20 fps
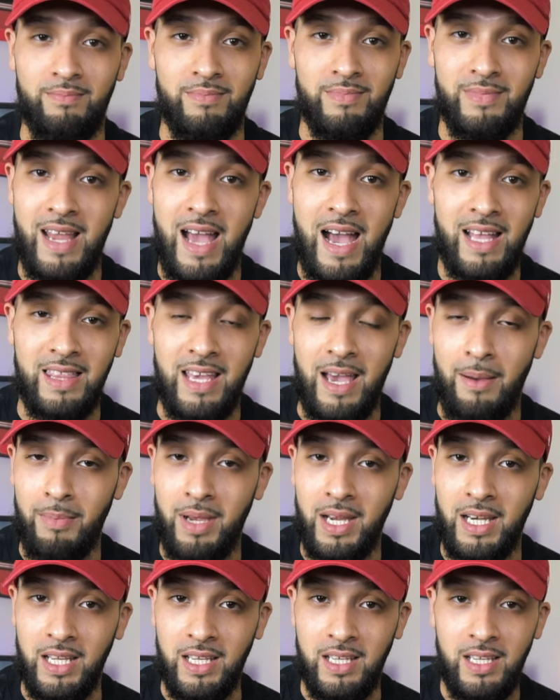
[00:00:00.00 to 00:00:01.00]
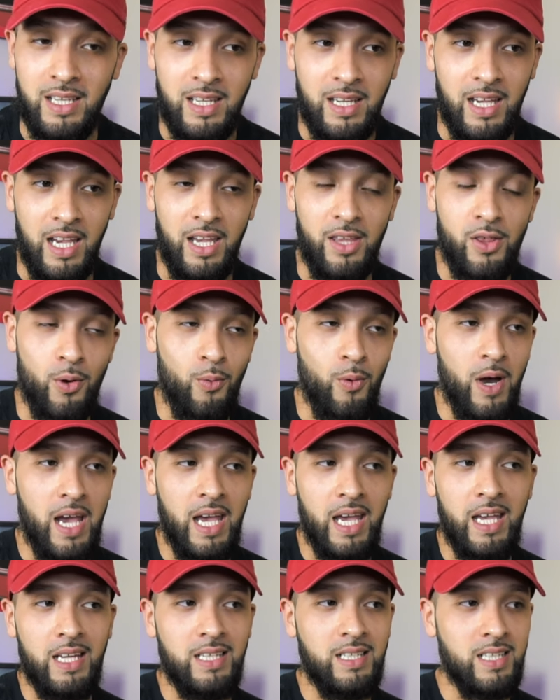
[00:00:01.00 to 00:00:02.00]
not that many. Either
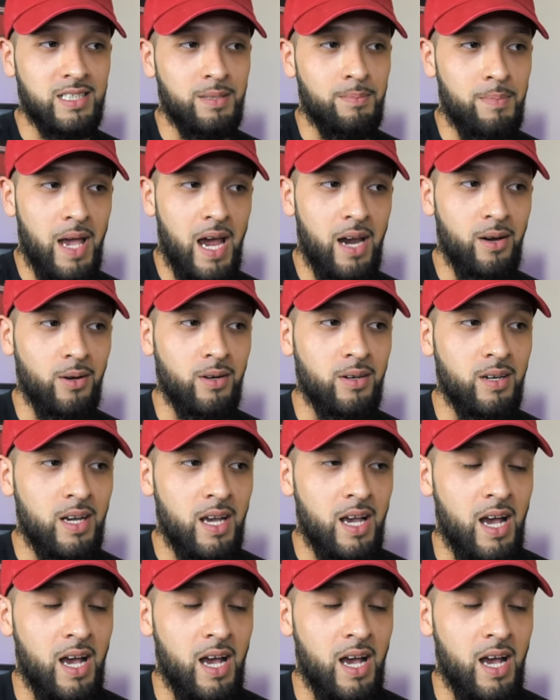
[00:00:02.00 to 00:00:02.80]
way, it doesn't matter.